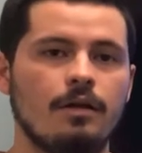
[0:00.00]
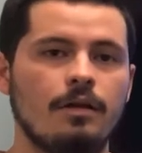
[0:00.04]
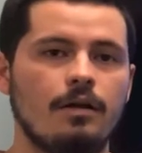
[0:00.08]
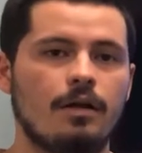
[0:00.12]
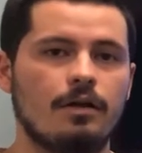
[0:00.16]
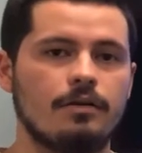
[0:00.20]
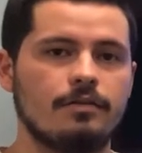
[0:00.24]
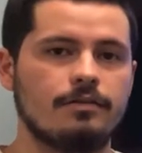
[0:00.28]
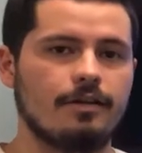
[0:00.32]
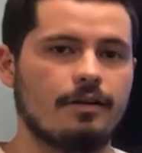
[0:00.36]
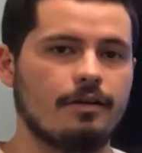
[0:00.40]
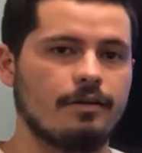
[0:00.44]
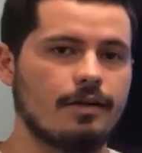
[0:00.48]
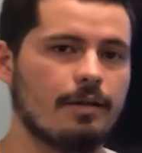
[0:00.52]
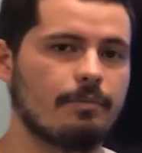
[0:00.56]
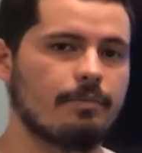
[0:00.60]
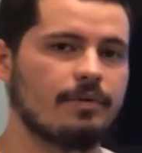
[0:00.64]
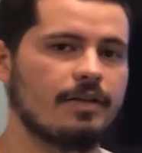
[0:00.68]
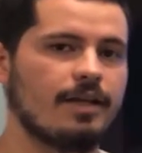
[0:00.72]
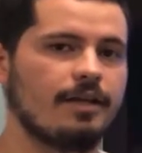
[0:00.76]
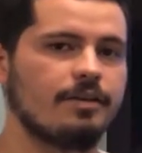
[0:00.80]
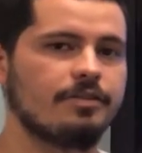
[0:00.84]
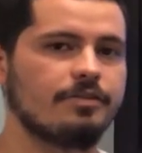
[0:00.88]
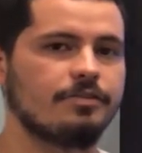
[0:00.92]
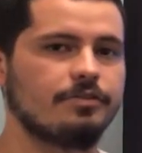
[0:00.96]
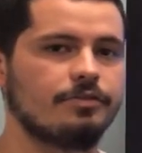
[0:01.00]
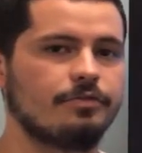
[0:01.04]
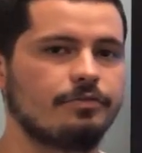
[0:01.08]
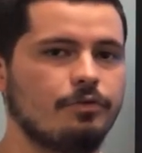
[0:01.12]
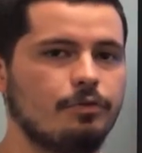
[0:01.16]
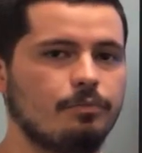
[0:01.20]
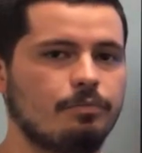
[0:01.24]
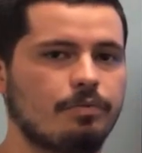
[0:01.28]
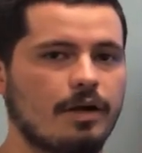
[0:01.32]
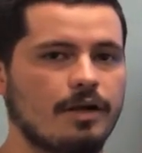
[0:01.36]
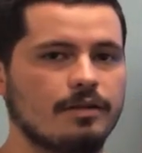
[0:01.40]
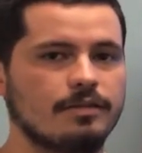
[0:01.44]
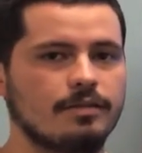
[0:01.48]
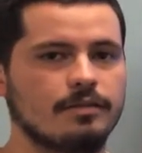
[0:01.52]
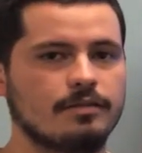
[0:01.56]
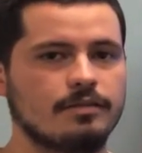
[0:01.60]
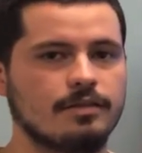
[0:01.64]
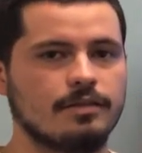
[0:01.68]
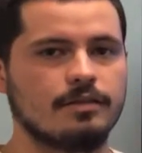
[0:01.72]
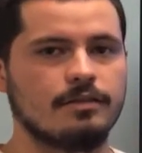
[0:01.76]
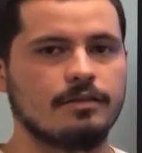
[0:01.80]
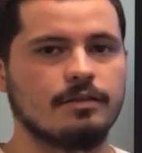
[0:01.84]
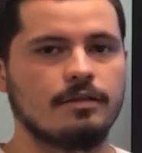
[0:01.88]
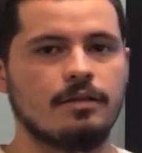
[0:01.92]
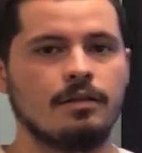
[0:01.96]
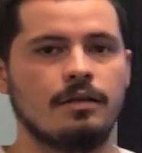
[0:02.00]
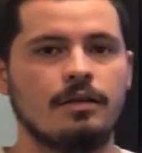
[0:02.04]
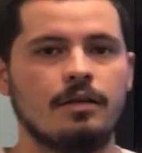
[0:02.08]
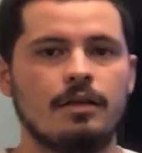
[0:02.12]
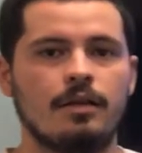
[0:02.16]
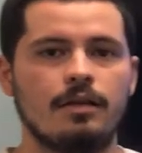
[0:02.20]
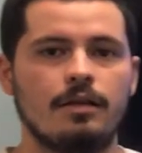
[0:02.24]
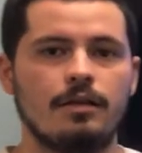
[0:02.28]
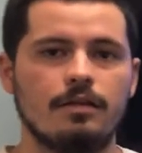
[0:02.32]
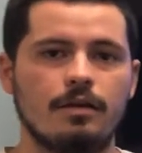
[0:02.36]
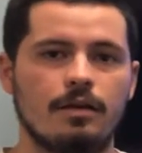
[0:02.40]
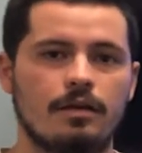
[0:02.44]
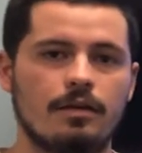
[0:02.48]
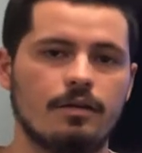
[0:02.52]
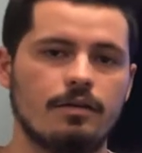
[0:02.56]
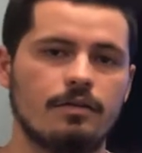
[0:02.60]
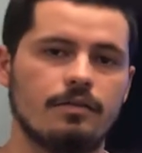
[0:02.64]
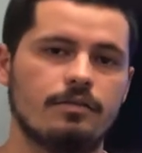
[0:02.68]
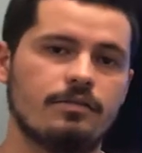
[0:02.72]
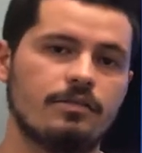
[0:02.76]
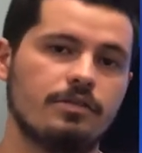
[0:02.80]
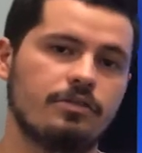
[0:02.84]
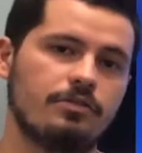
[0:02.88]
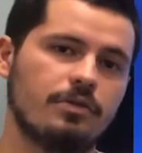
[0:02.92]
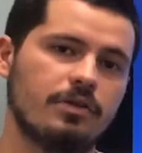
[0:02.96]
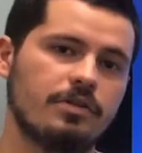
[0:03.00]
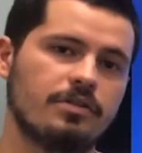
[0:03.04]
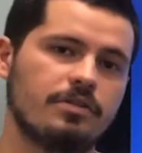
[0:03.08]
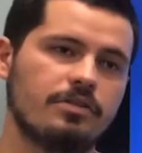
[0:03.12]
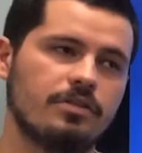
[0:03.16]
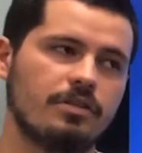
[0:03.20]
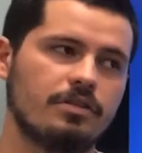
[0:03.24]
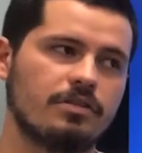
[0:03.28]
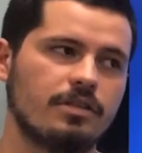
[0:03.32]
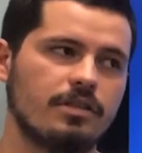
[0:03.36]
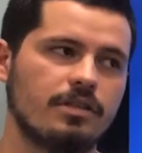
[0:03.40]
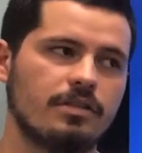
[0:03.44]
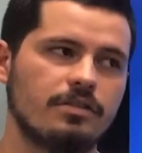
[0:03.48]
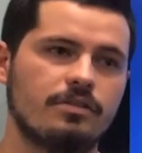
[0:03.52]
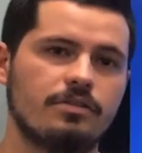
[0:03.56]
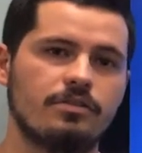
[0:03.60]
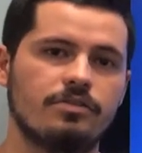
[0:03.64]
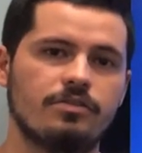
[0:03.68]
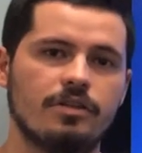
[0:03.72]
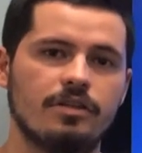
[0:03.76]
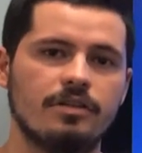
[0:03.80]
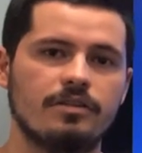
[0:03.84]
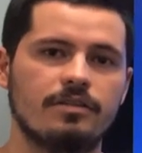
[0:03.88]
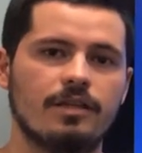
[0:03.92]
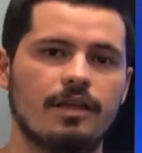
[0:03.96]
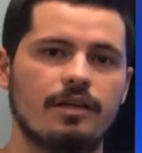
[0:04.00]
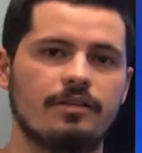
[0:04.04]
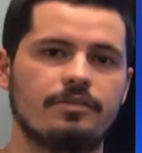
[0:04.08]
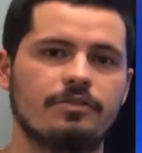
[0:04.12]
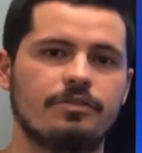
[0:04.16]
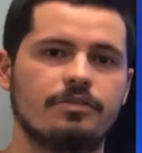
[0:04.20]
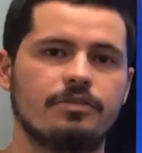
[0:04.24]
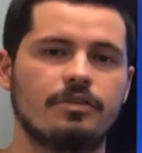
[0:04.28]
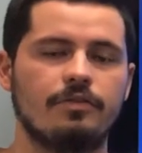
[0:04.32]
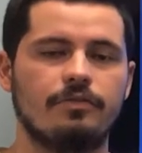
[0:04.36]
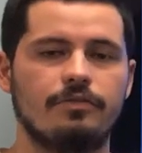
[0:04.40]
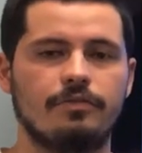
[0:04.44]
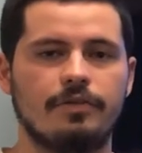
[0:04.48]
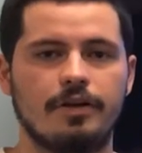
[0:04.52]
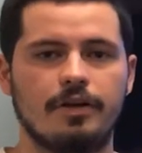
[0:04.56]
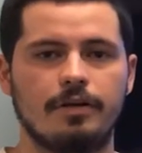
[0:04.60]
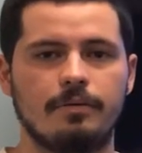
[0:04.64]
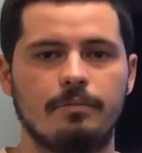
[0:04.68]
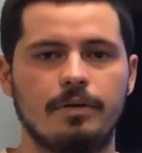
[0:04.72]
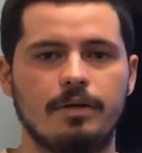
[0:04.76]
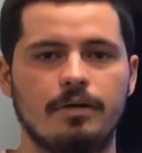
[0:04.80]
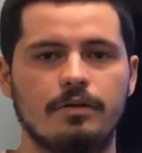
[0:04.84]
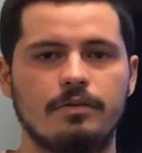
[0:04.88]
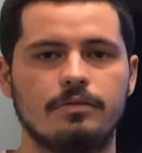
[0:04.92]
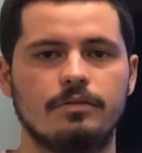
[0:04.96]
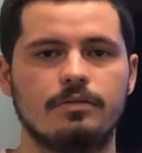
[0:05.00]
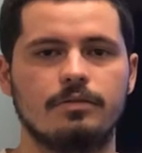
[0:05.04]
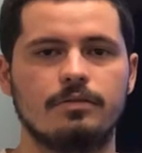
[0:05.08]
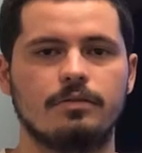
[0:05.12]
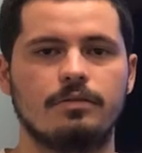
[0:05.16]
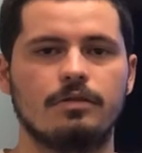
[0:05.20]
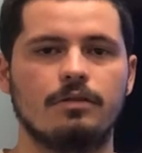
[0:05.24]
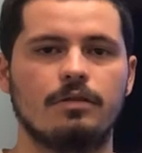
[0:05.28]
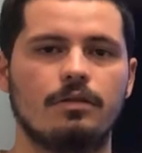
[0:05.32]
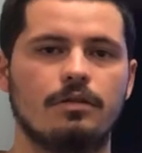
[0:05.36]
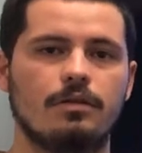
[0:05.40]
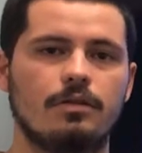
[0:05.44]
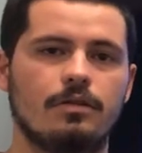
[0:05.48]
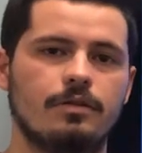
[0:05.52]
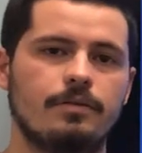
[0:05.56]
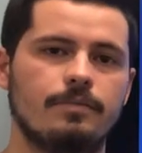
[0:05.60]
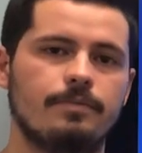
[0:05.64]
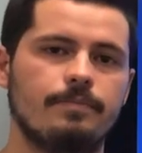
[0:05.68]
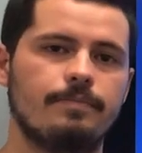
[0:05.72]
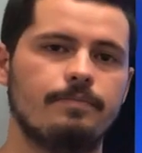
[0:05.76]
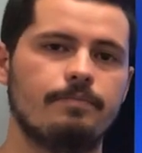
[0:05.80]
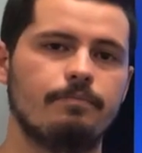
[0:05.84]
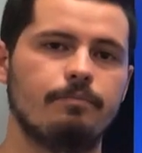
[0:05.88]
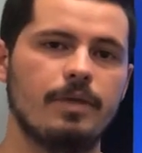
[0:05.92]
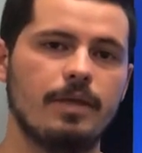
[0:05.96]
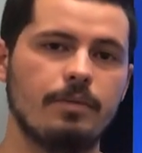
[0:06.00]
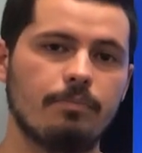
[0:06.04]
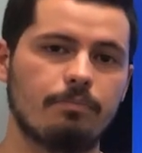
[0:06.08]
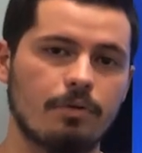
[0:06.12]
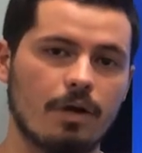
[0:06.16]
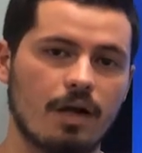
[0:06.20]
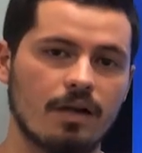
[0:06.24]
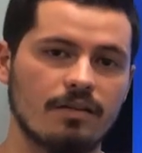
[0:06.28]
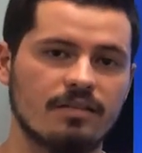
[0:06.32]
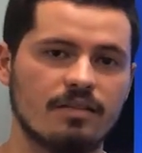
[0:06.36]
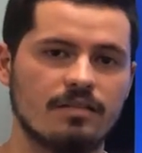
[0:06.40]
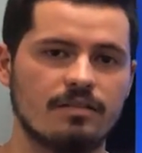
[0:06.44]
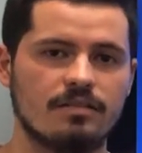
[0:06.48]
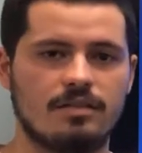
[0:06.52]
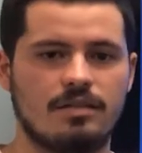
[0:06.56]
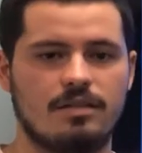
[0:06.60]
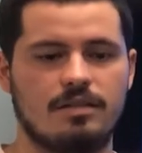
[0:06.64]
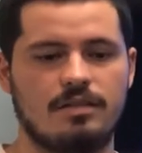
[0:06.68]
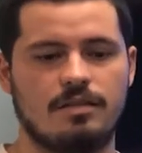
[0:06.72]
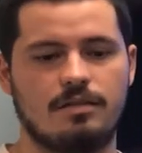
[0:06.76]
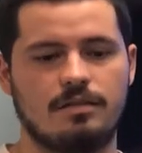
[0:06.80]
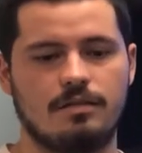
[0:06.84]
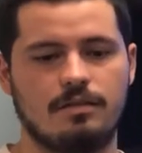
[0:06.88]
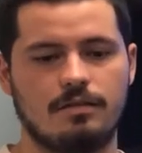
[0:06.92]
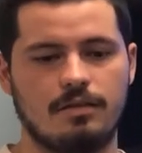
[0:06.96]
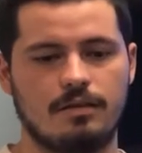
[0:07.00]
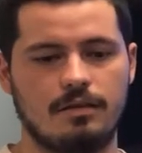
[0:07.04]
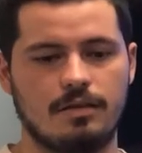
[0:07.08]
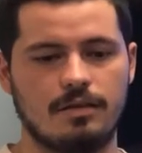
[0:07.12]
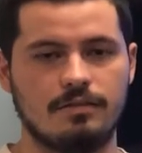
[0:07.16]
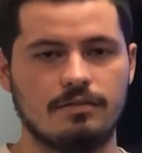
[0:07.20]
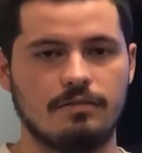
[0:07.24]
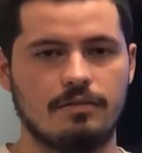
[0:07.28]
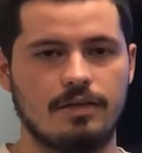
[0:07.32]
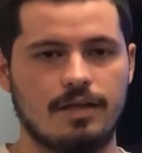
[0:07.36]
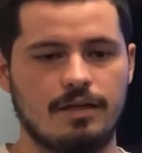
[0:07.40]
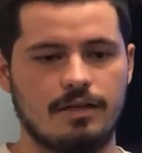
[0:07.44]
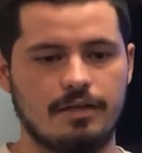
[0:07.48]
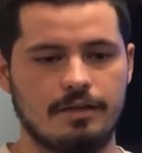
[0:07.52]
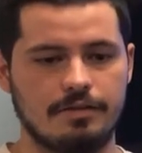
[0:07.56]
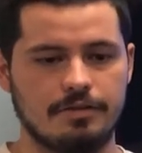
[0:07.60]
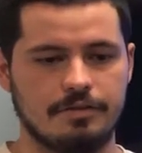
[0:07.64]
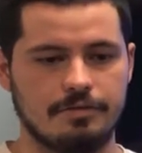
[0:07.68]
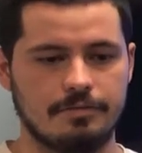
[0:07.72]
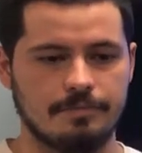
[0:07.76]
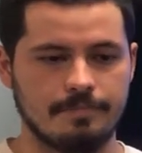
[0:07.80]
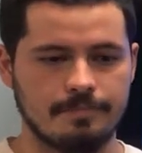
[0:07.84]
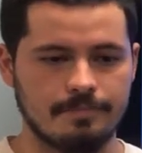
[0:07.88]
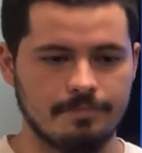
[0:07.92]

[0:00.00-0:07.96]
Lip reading: Our target applications are food processing, situations such as cheese slicers, conveyor belts, meat processing, things of that nature.